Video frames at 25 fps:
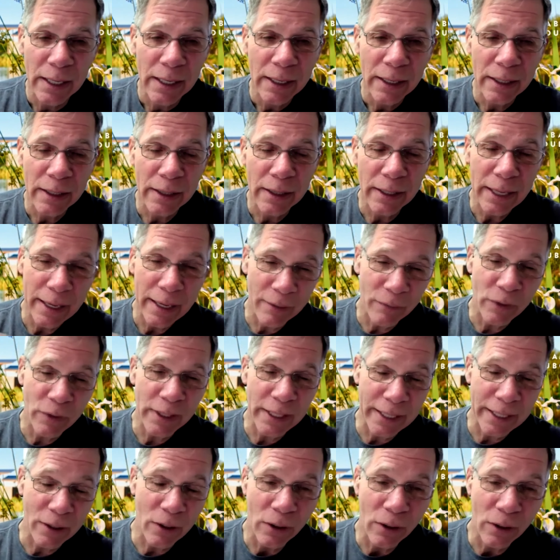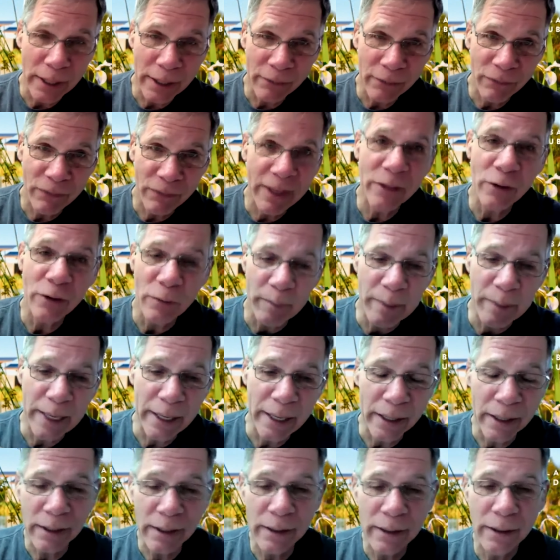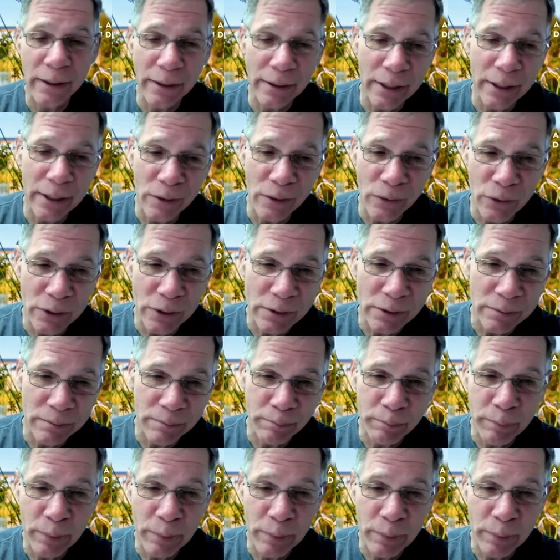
and they have what they call a feather bank and they'll just